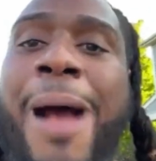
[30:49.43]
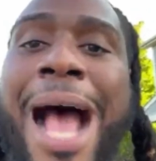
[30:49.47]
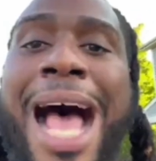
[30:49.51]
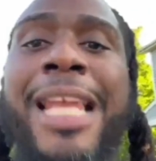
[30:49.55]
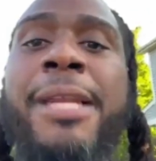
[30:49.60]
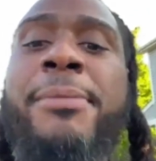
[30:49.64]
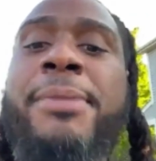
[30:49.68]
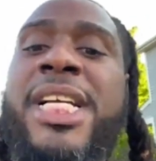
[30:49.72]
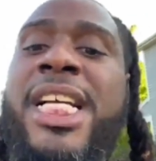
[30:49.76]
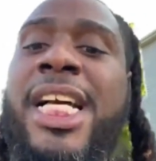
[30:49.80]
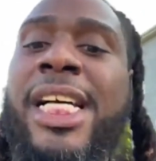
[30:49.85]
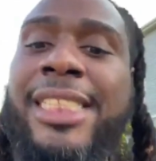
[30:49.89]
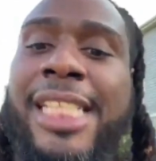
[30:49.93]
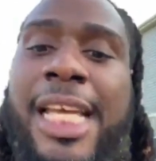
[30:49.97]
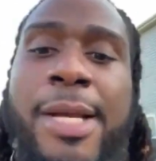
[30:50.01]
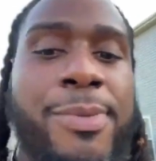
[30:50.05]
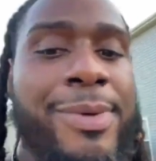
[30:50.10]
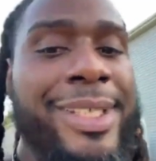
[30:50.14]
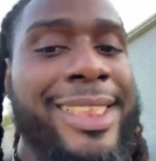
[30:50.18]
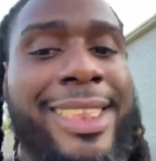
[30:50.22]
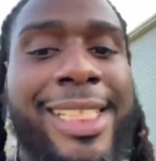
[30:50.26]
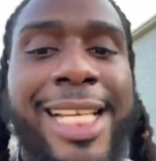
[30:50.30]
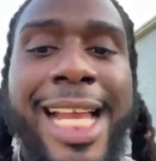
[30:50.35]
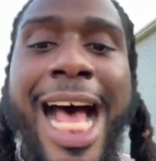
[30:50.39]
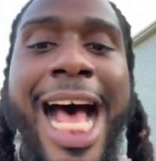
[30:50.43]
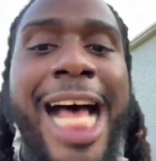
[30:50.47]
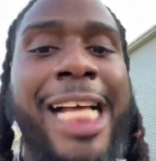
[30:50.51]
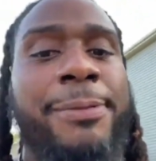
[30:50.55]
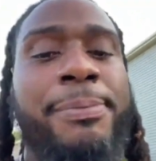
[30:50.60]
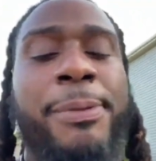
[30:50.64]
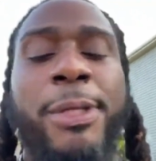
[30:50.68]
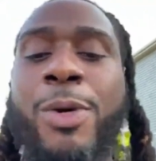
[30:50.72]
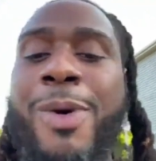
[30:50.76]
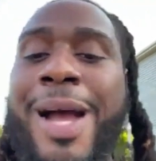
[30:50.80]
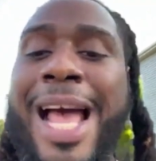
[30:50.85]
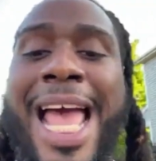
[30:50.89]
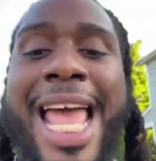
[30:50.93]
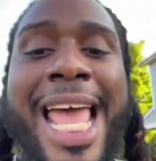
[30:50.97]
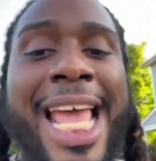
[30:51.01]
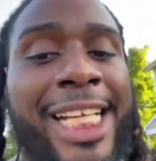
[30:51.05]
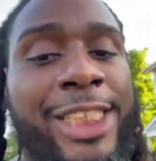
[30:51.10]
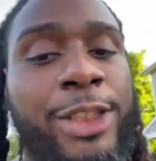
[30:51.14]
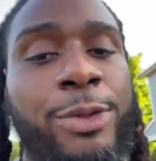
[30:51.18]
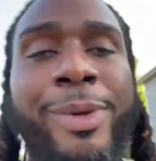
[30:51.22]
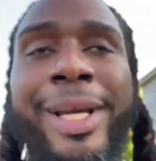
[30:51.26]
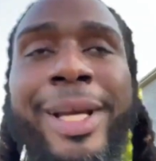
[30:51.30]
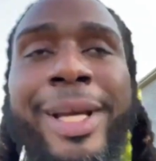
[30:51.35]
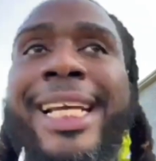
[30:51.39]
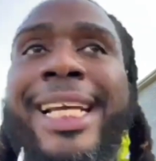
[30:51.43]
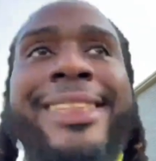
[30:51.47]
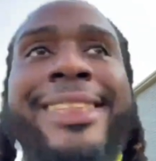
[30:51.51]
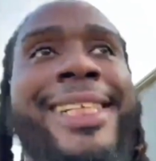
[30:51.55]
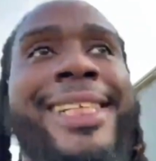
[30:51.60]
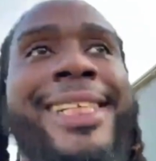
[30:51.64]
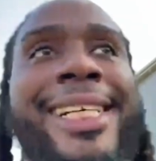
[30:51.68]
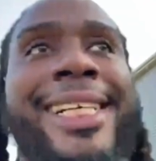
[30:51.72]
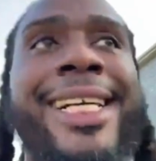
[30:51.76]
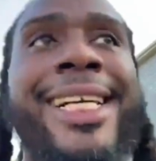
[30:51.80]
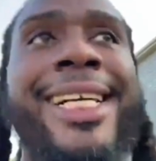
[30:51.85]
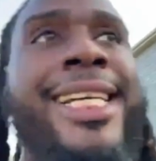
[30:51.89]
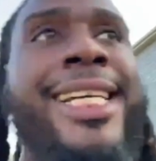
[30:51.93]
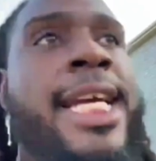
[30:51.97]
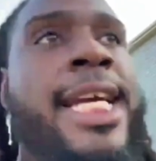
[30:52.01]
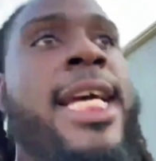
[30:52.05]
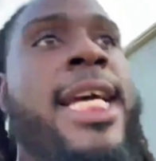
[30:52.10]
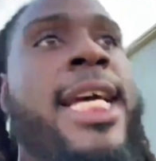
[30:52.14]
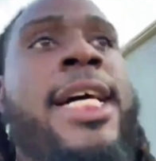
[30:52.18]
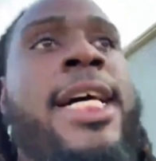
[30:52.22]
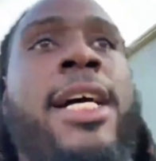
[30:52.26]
Probably because they went to the hospital, had x-rays done,